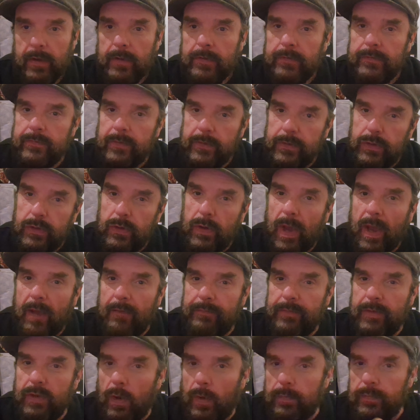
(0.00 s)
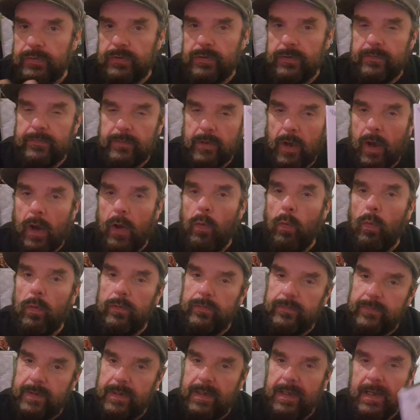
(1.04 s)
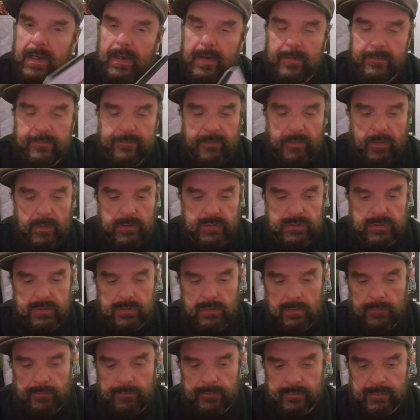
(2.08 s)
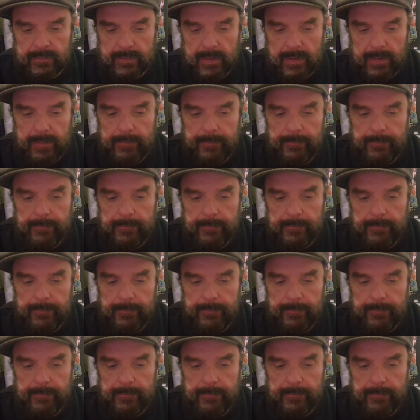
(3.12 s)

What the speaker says: So you have the option. So I watched the English version, obviously.